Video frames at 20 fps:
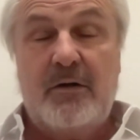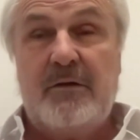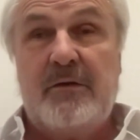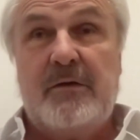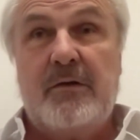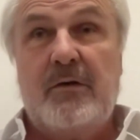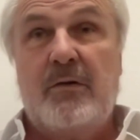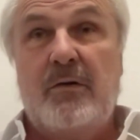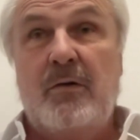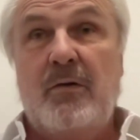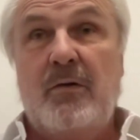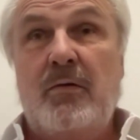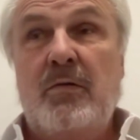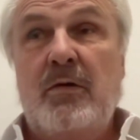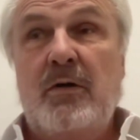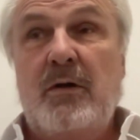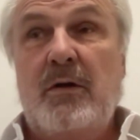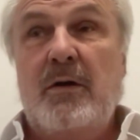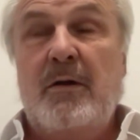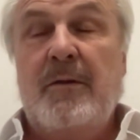So
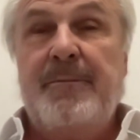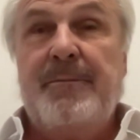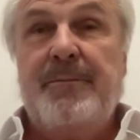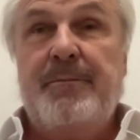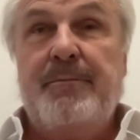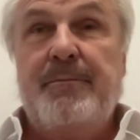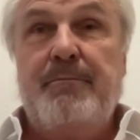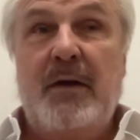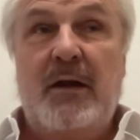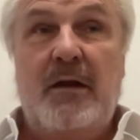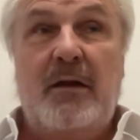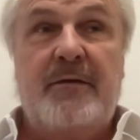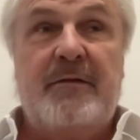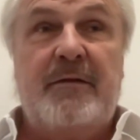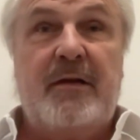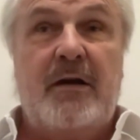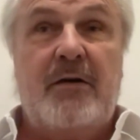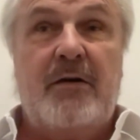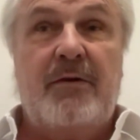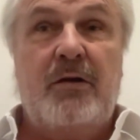
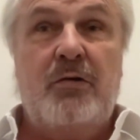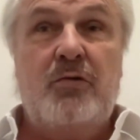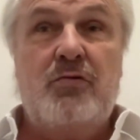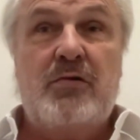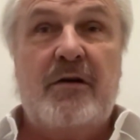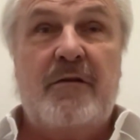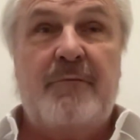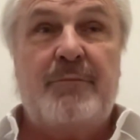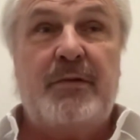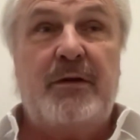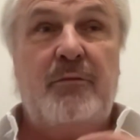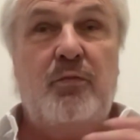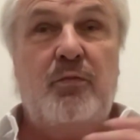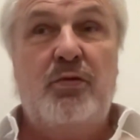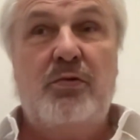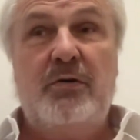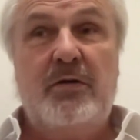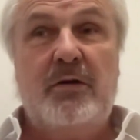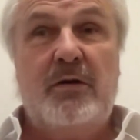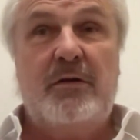military who have been
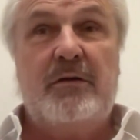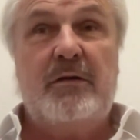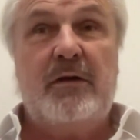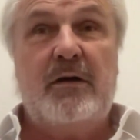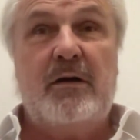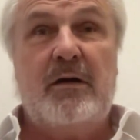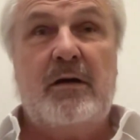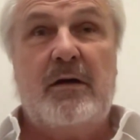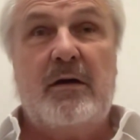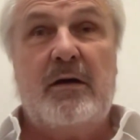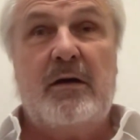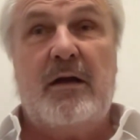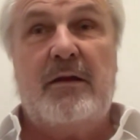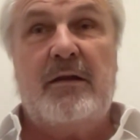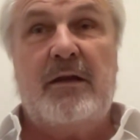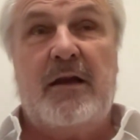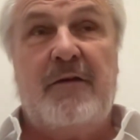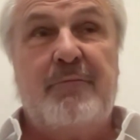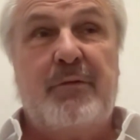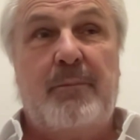wounded and
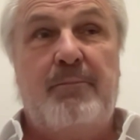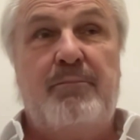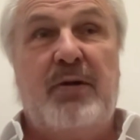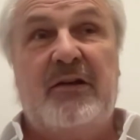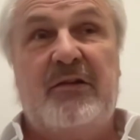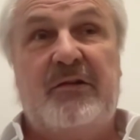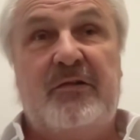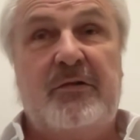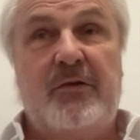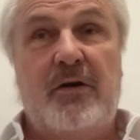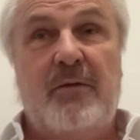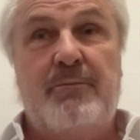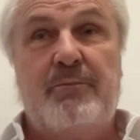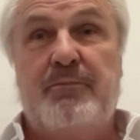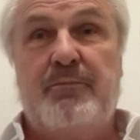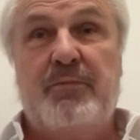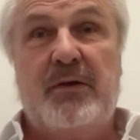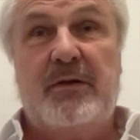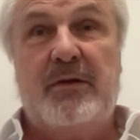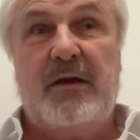have been patched up,
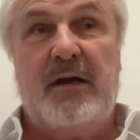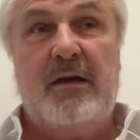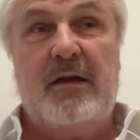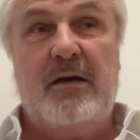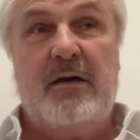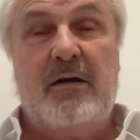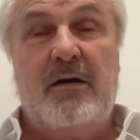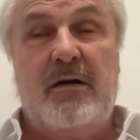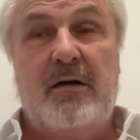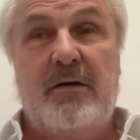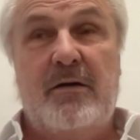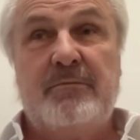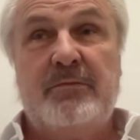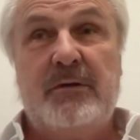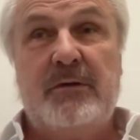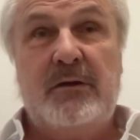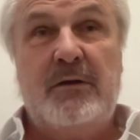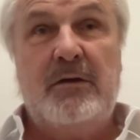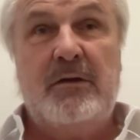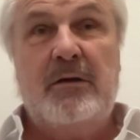but they are
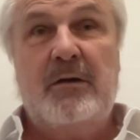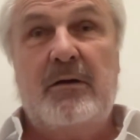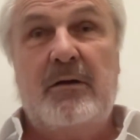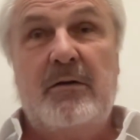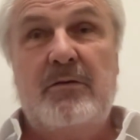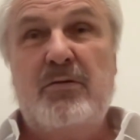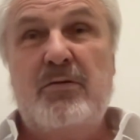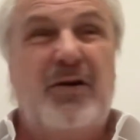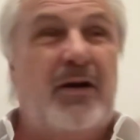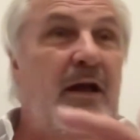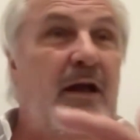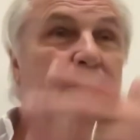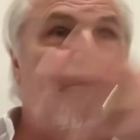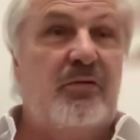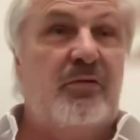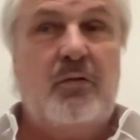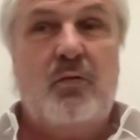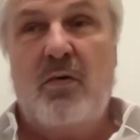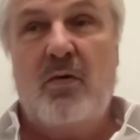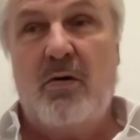not able
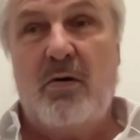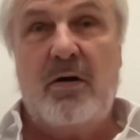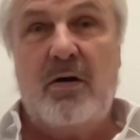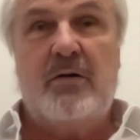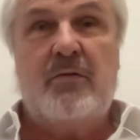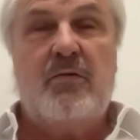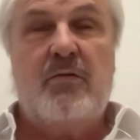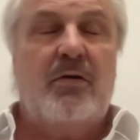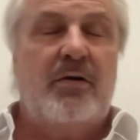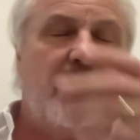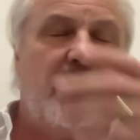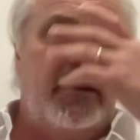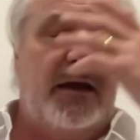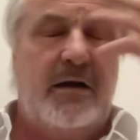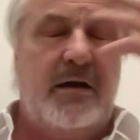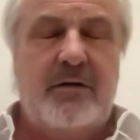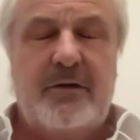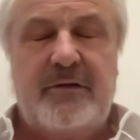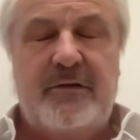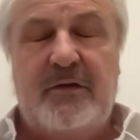to walk or they
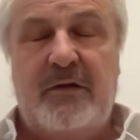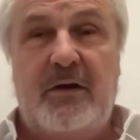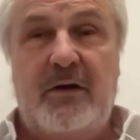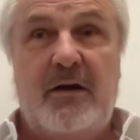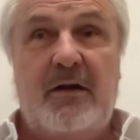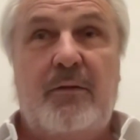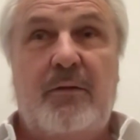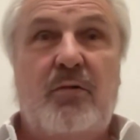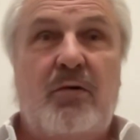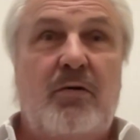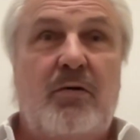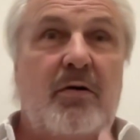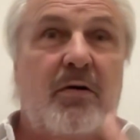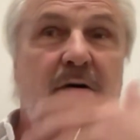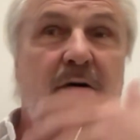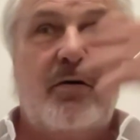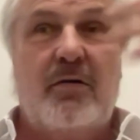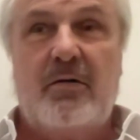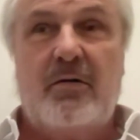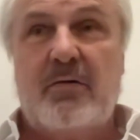cannot see
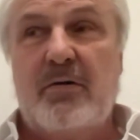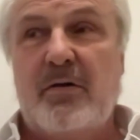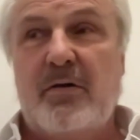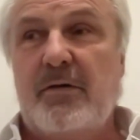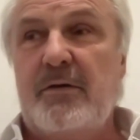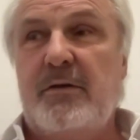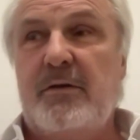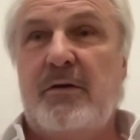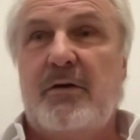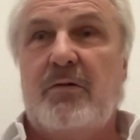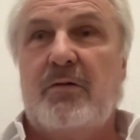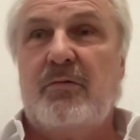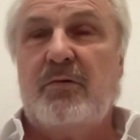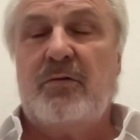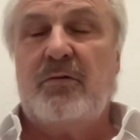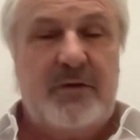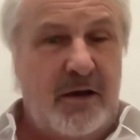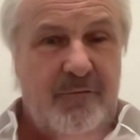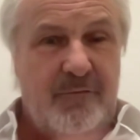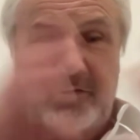anymore, or
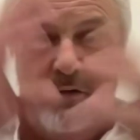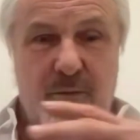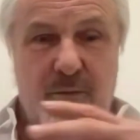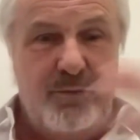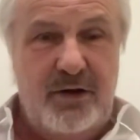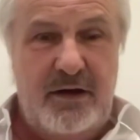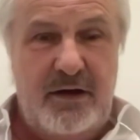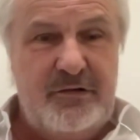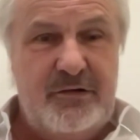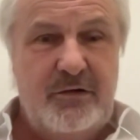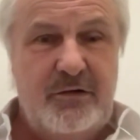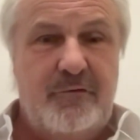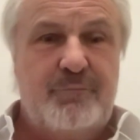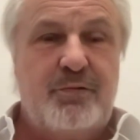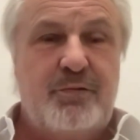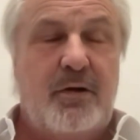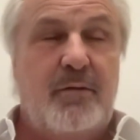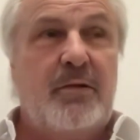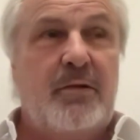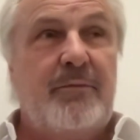they have a combination of
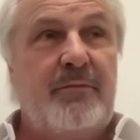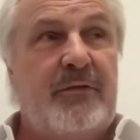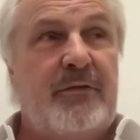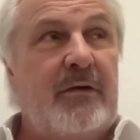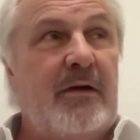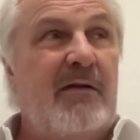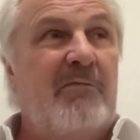problems,